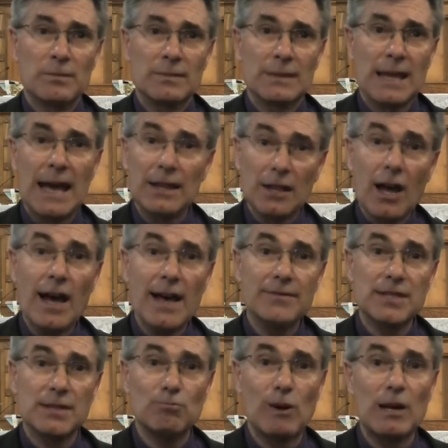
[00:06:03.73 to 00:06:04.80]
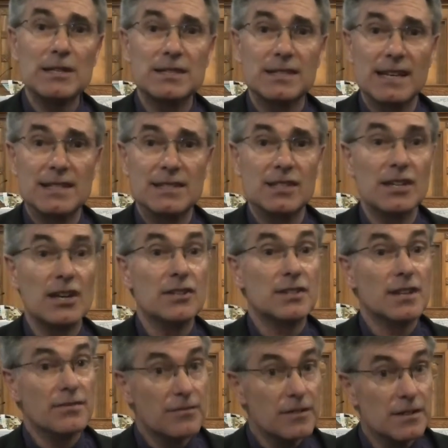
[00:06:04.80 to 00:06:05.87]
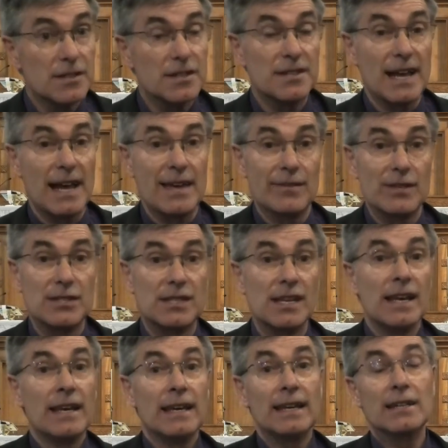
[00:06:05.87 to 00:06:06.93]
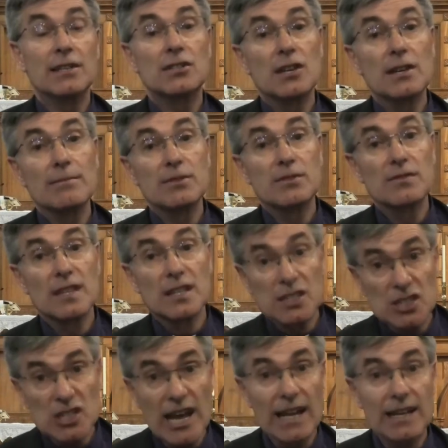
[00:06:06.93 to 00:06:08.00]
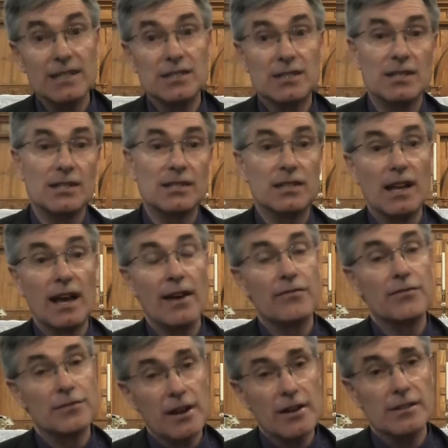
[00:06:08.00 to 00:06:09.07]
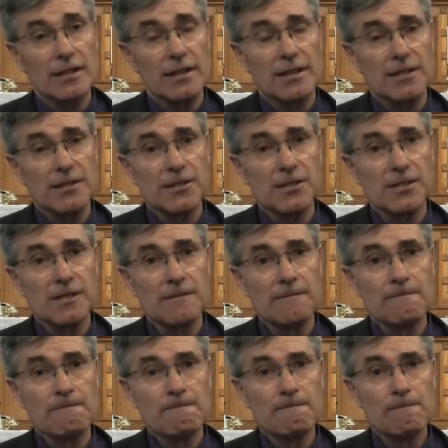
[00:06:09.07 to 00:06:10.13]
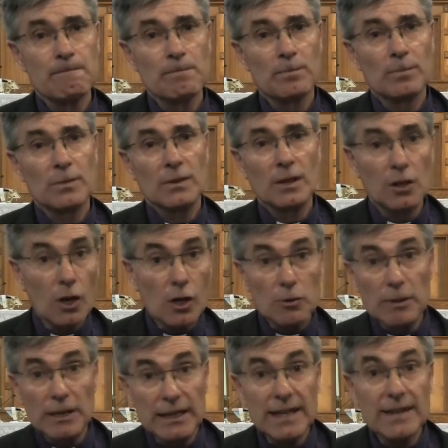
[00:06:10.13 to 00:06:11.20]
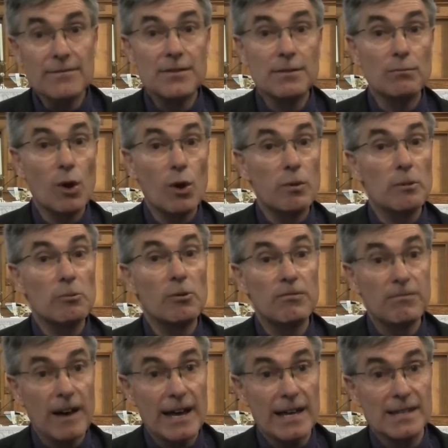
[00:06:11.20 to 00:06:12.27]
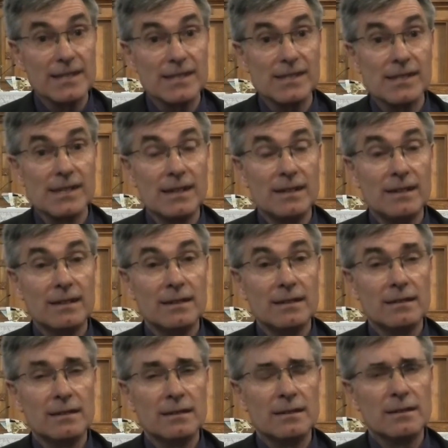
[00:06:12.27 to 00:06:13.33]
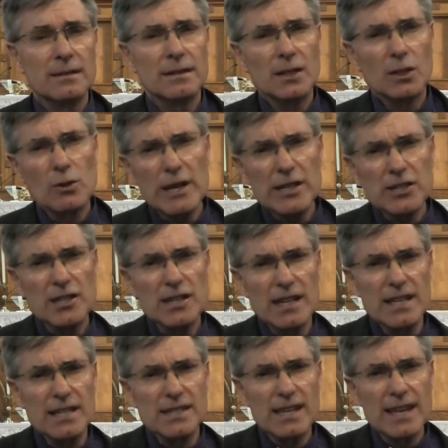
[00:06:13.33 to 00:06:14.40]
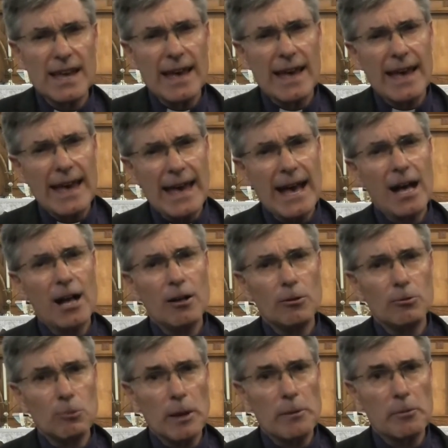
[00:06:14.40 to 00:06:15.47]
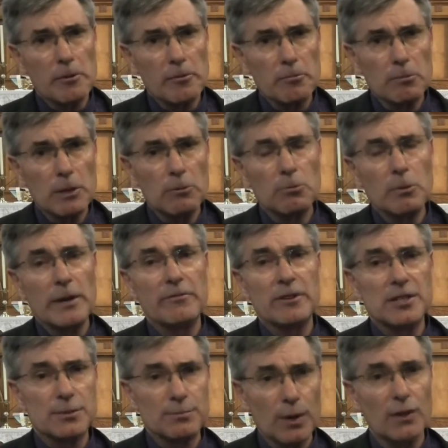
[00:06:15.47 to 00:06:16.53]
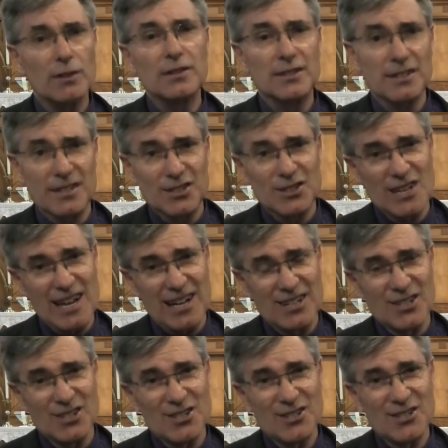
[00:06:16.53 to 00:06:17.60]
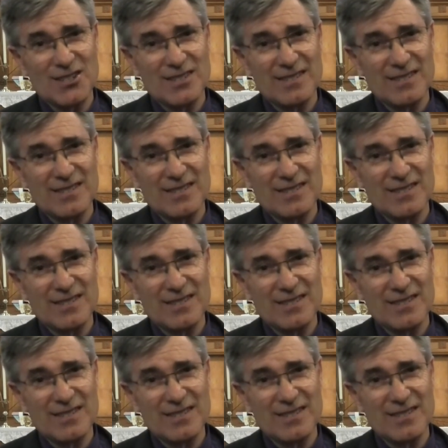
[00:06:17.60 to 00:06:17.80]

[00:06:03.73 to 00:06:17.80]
Our lives, in one sense, are no different to David's in terms of the challenges life throws at us. The longer we live, the more we will face. The question is, how we will we respond to these challenges?